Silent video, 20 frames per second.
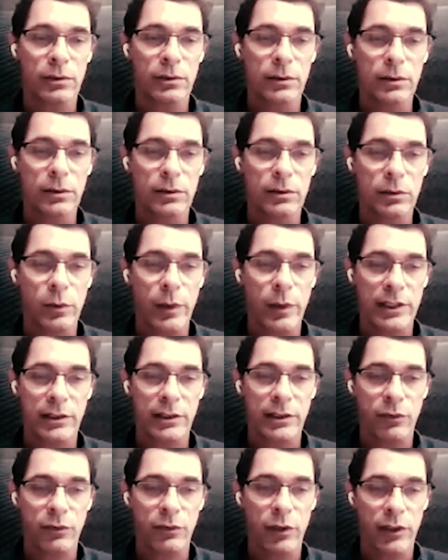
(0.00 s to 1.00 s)
So
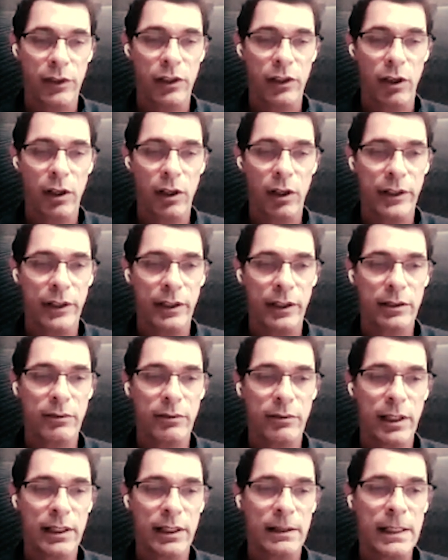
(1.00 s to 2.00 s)

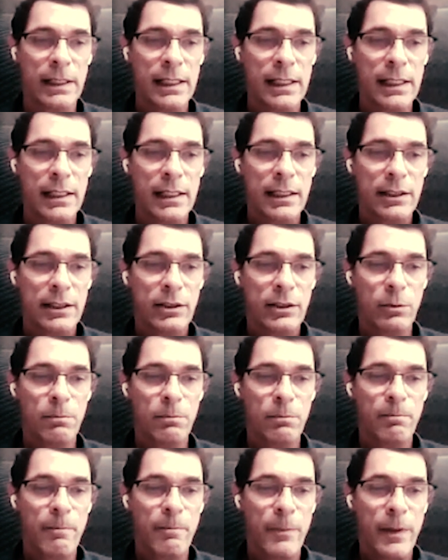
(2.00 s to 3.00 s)
would the current risk
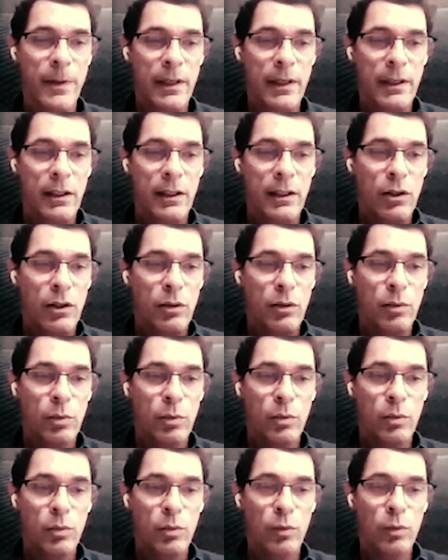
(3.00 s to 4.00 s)
tools be
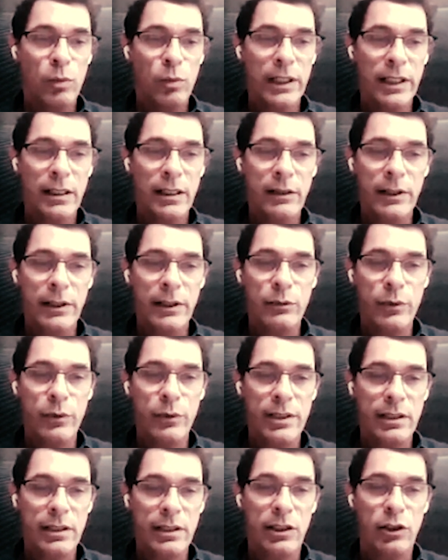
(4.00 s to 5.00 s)
useful
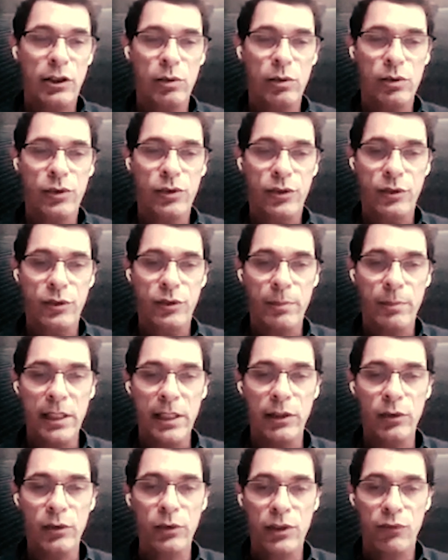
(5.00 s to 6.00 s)
in this new
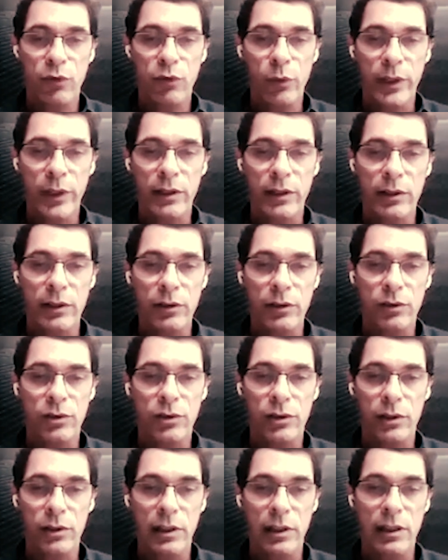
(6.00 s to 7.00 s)
normal, given that
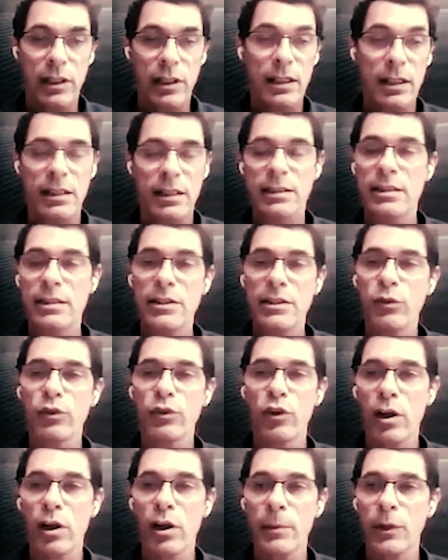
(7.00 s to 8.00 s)

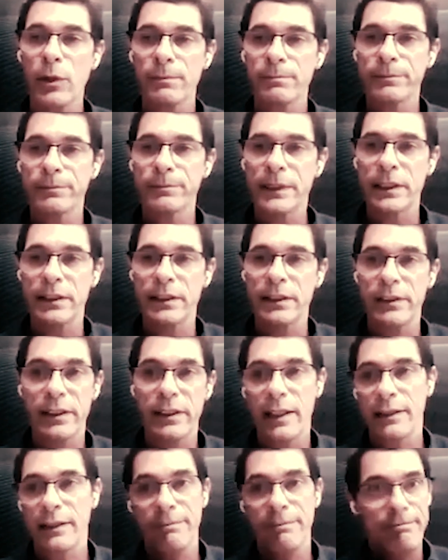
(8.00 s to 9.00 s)
the
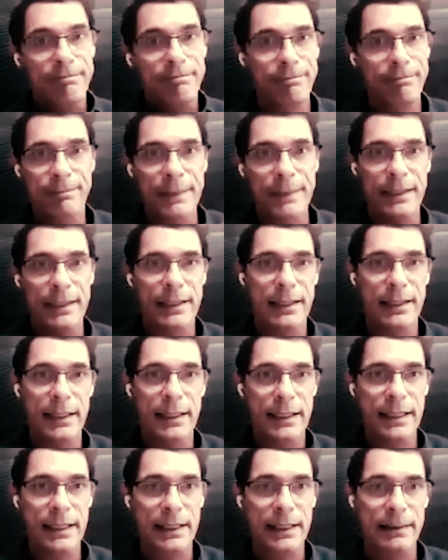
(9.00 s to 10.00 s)
situation is completely
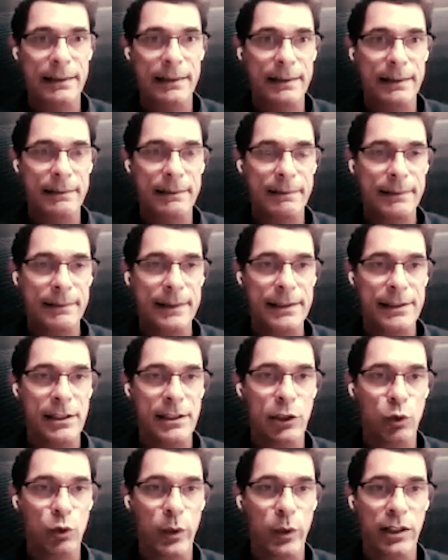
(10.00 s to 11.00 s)
different from
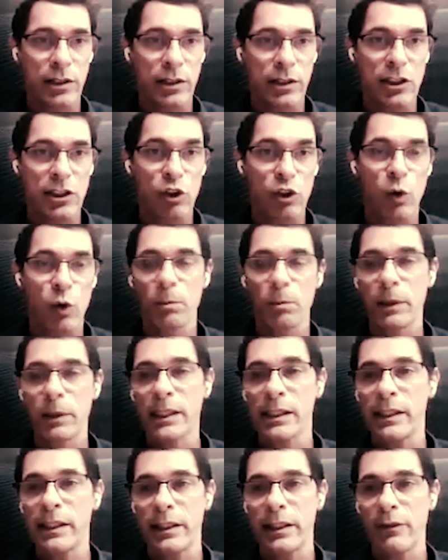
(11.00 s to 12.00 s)
what we have
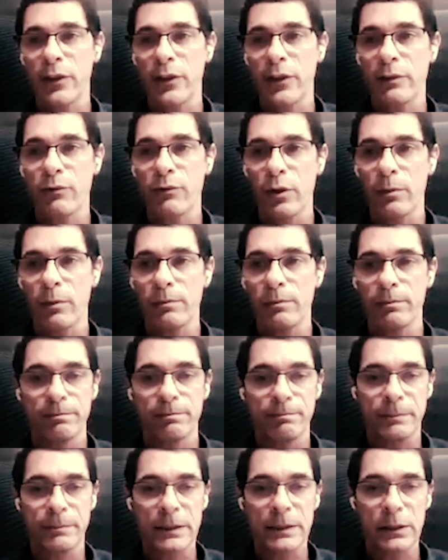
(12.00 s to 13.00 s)
seen and what we have
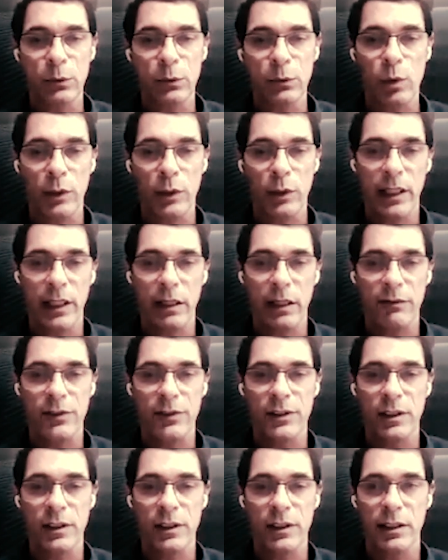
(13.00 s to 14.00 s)
actually
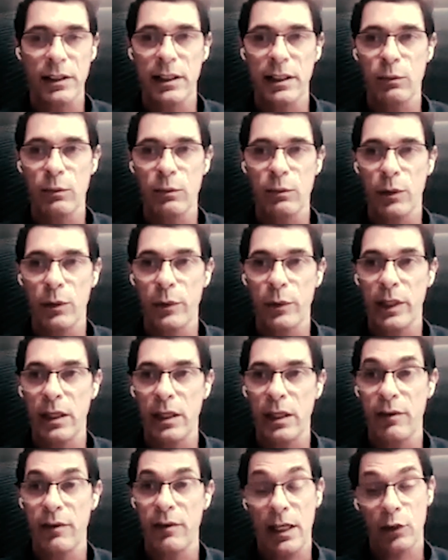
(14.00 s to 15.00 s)
used to
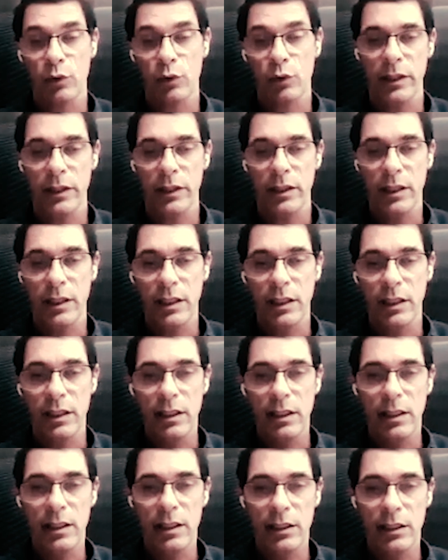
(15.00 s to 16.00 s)
build our risk
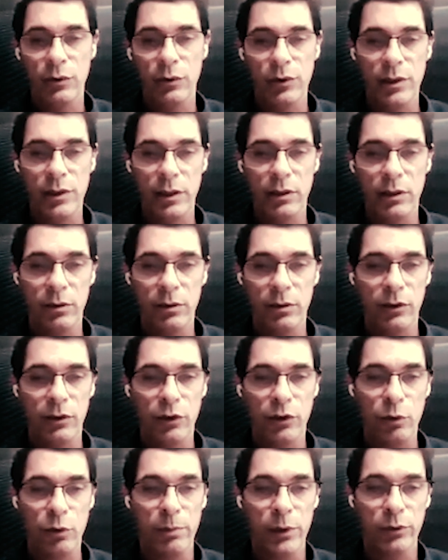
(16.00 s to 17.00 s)
tools, models, and et
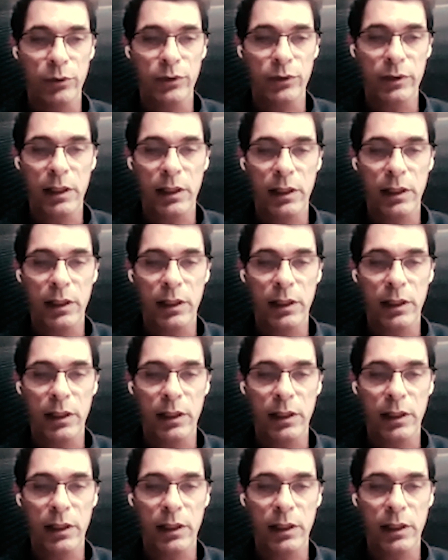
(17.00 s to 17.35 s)
cetera?